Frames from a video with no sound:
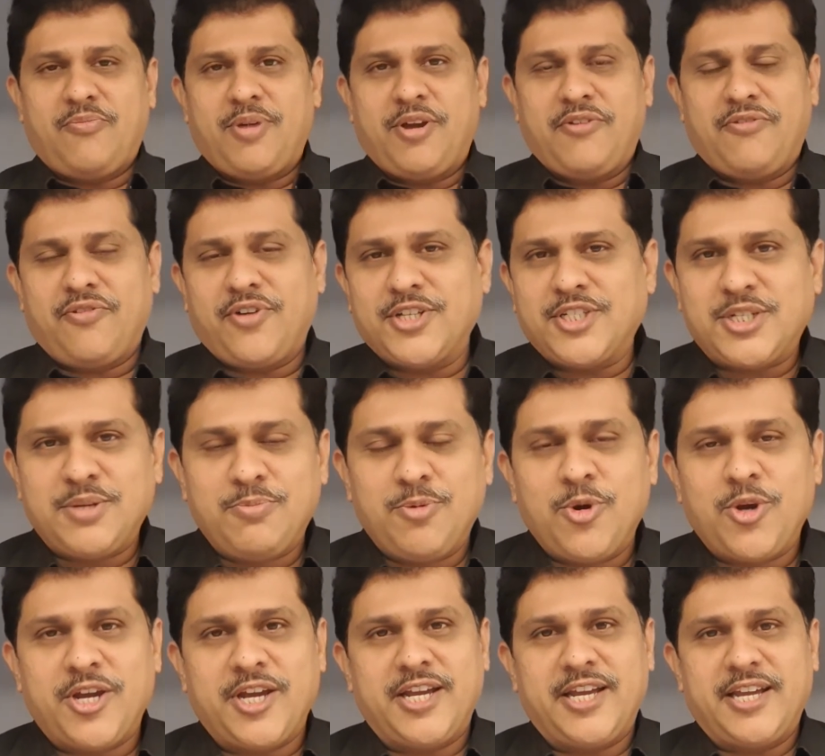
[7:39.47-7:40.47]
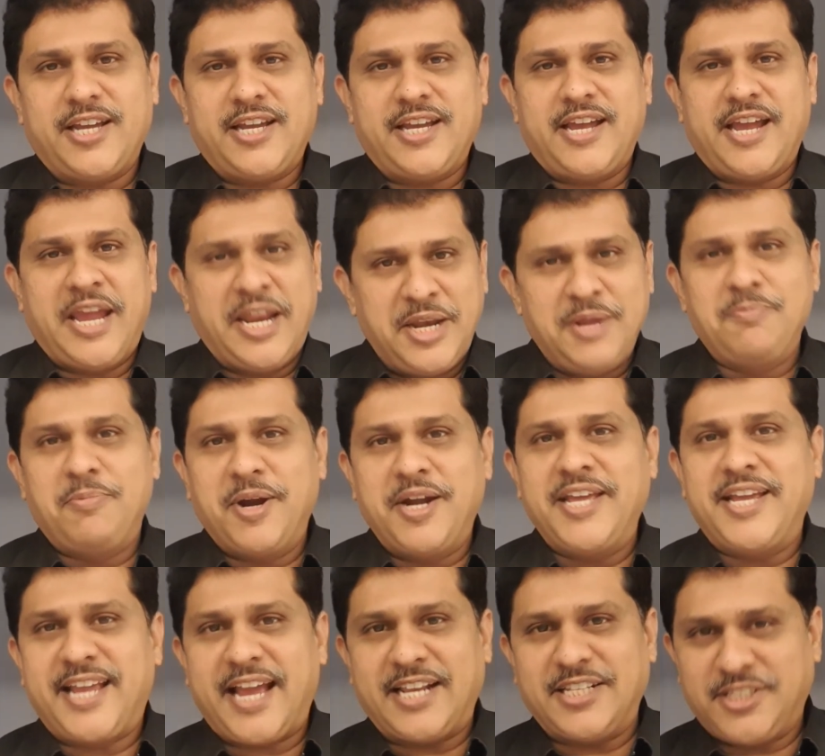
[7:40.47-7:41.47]
first book, Anybody
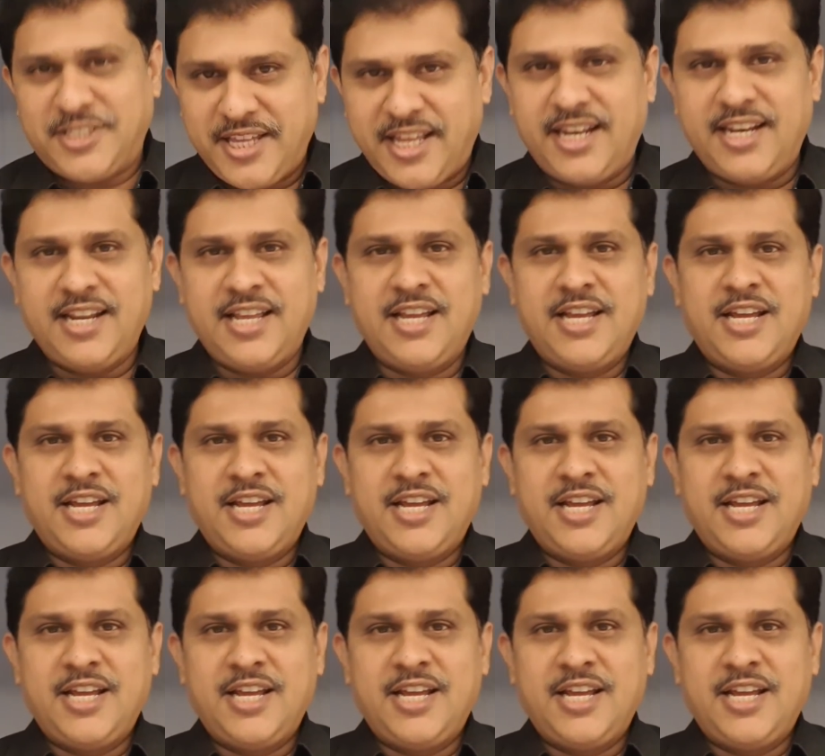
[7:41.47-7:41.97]
Can Sell.